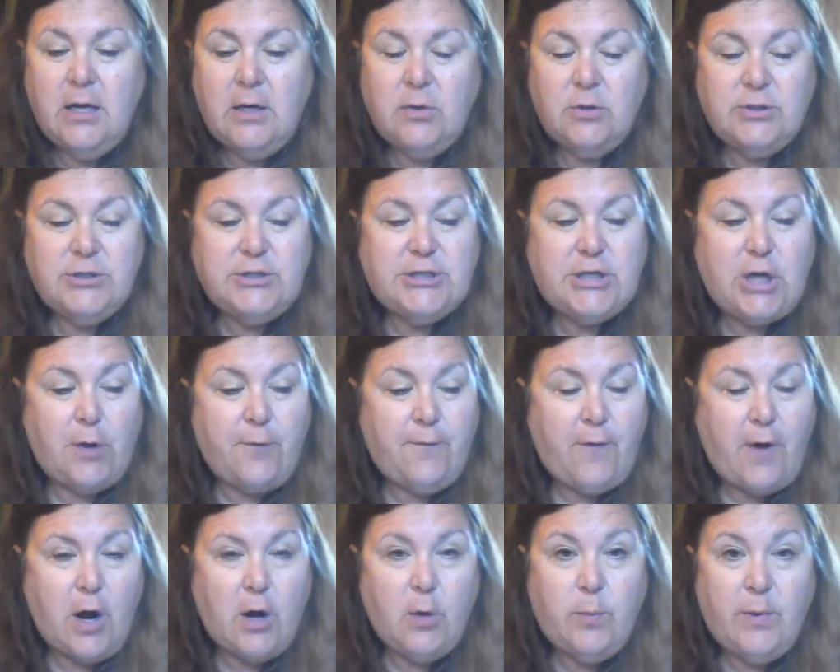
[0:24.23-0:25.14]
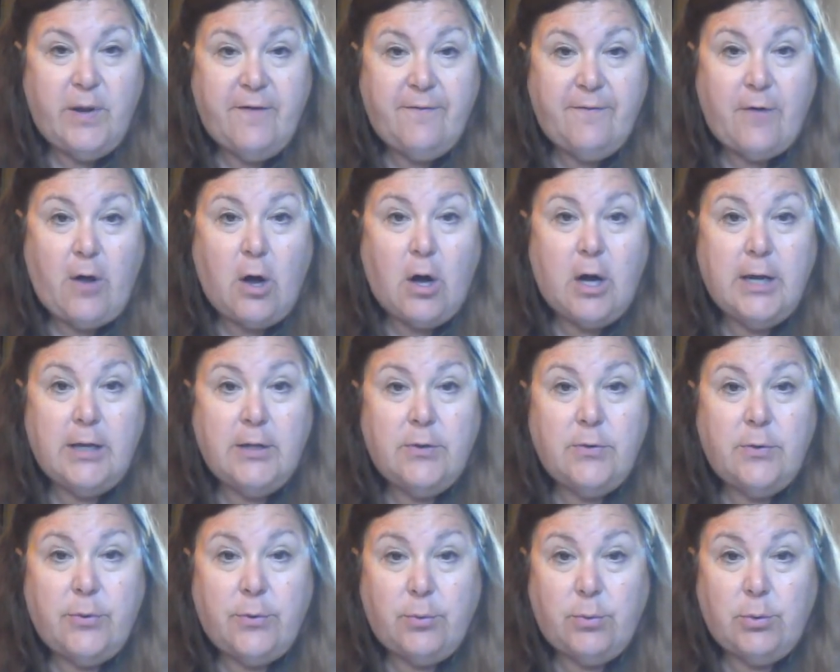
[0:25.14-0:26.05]
So far we've gone
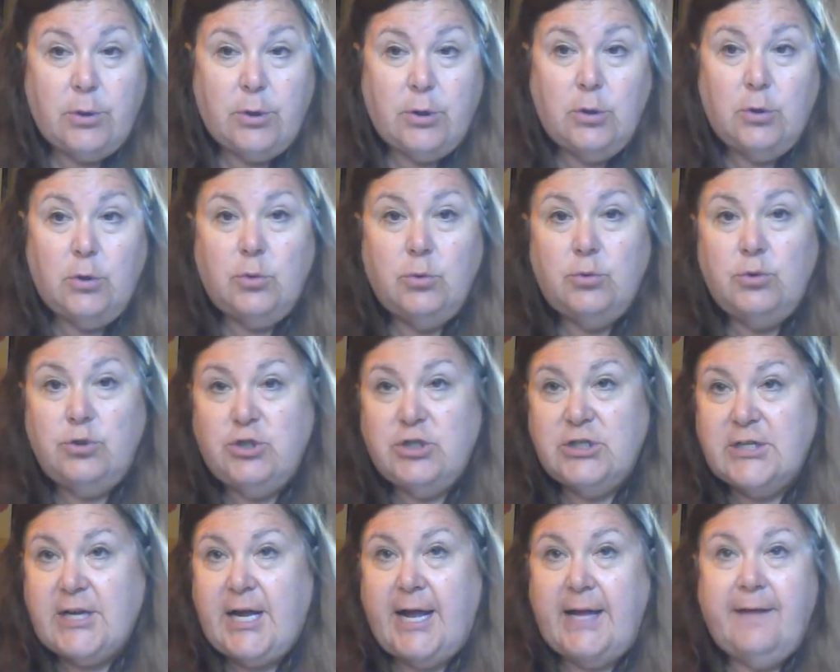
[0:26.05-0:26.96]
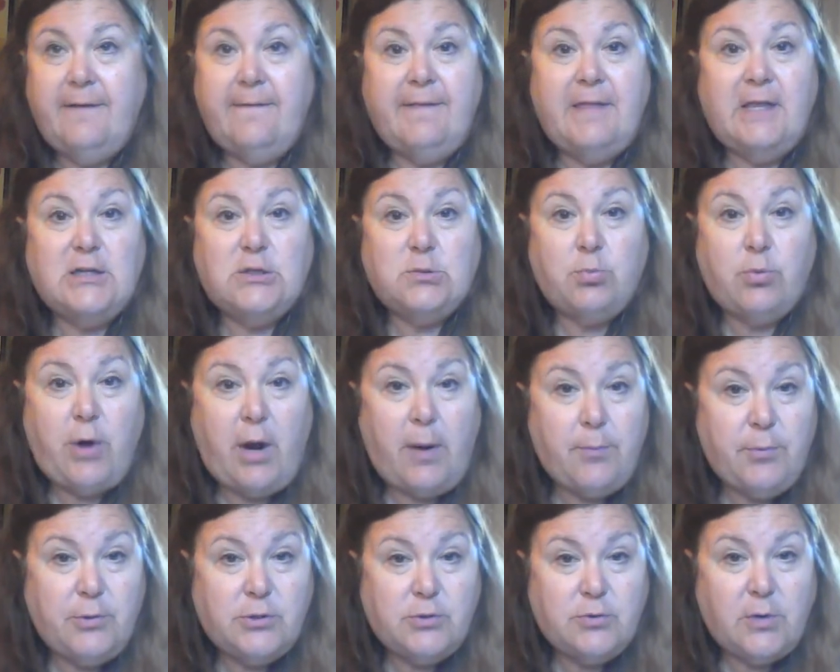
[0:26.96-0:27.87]
through just kind of this
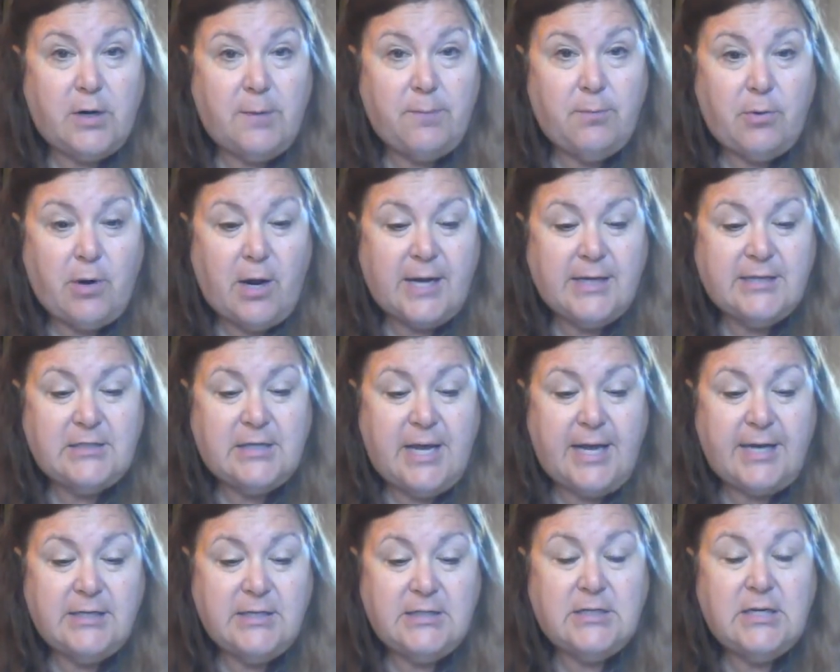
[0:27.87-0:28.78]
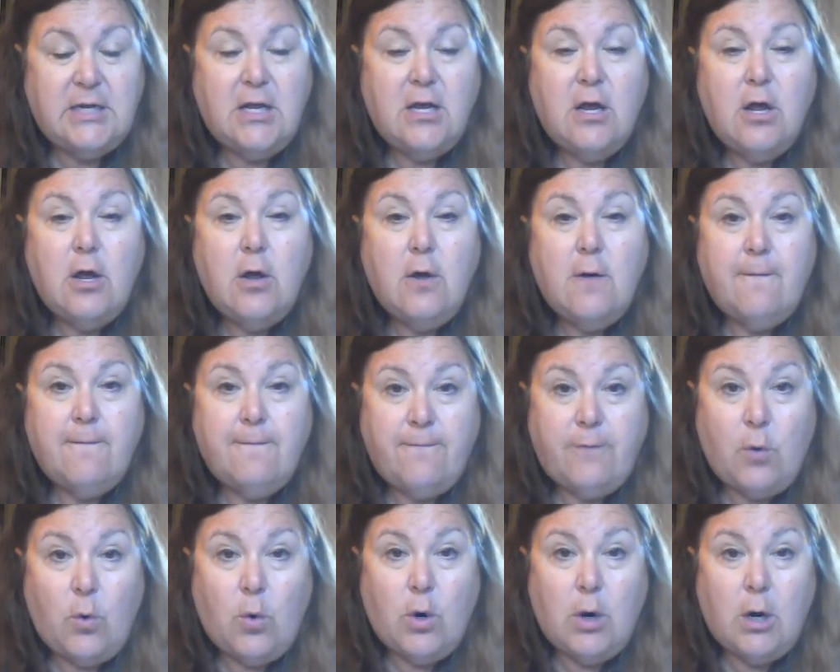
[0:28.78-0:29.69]
preparatory process
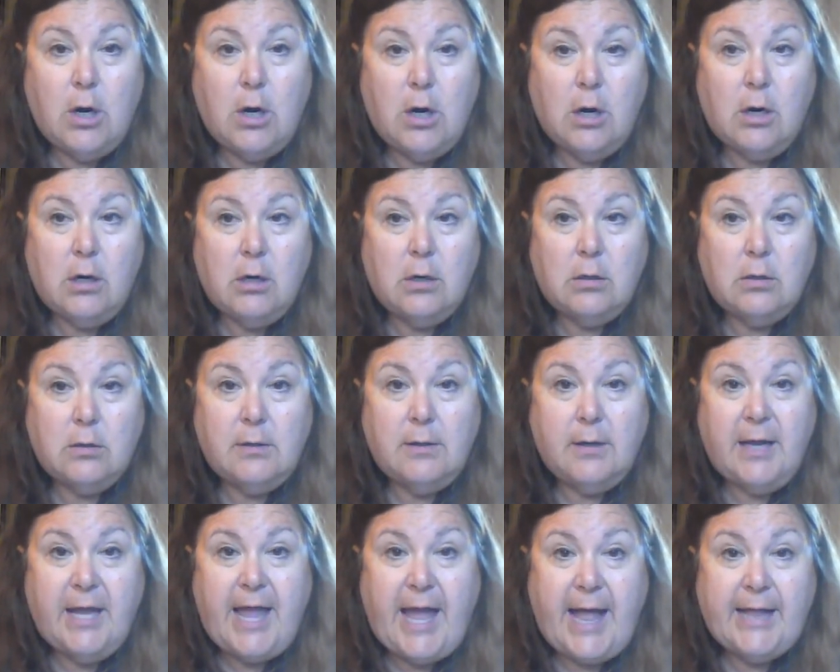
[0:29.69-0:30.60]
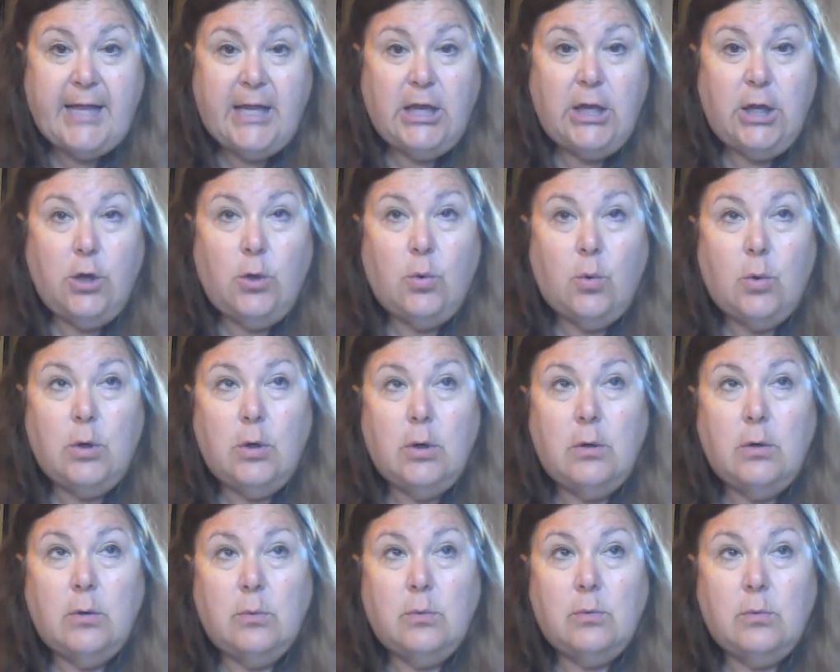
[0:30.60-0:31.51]
for getting
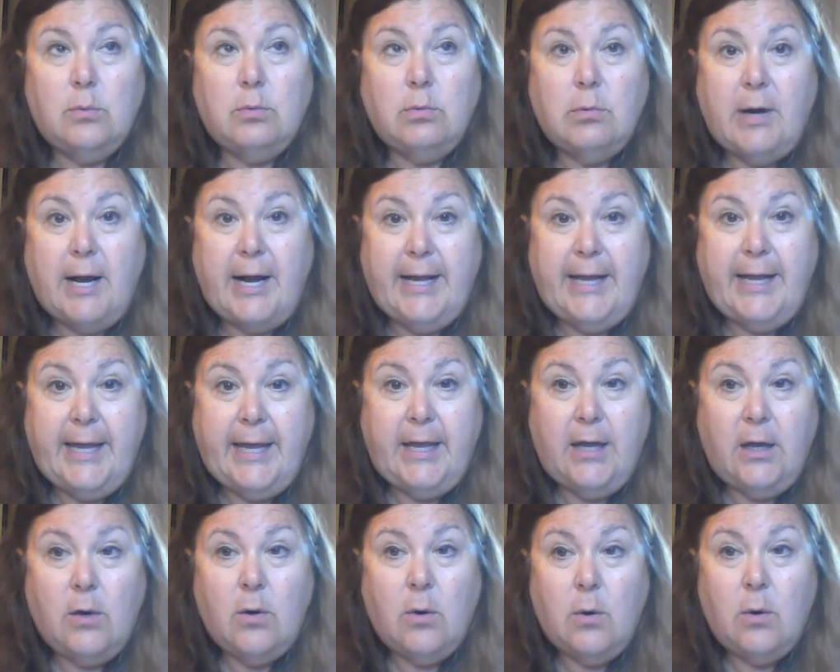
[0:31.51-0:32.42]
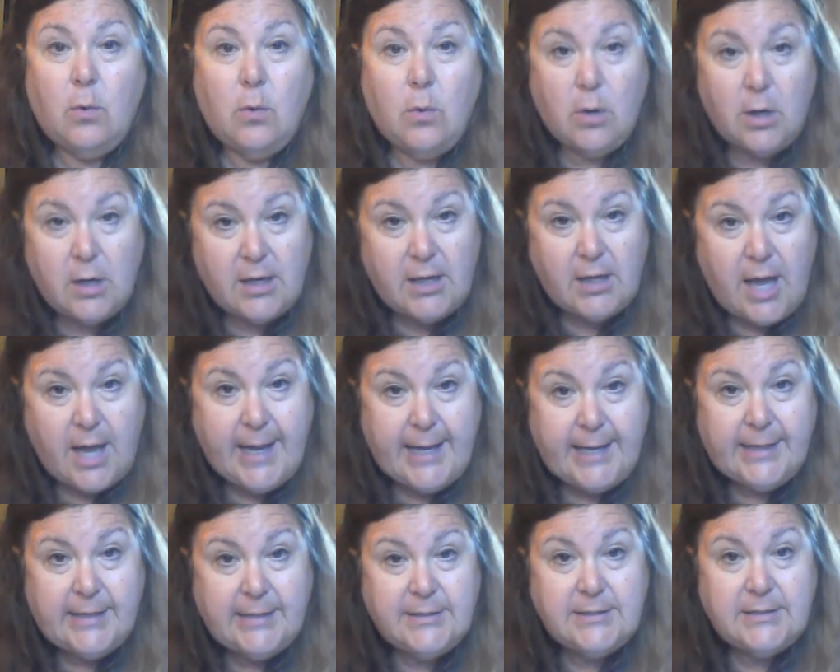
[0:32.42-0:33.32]
your writing
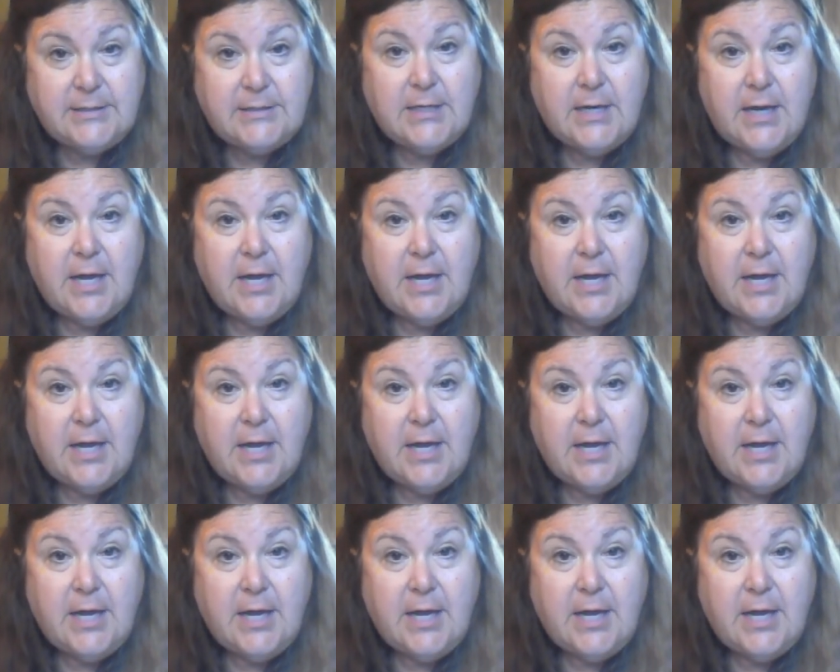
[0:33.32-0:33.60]
organized